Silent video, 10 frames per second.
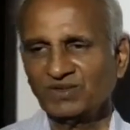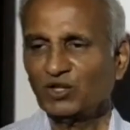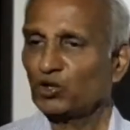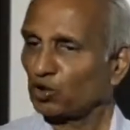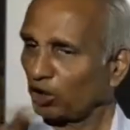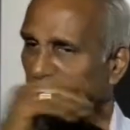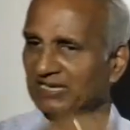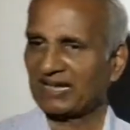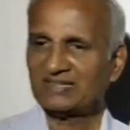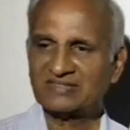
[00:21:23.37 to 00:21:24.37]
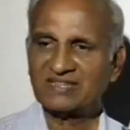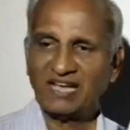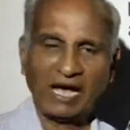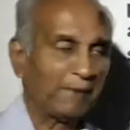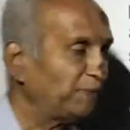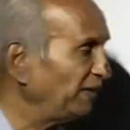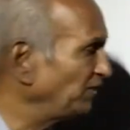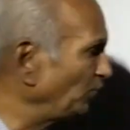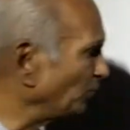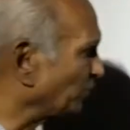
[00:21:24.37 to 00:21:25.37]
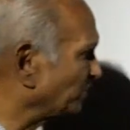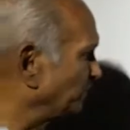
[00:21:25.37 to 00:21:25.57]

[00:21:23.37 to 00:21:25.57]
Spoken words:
You call it as amplitude,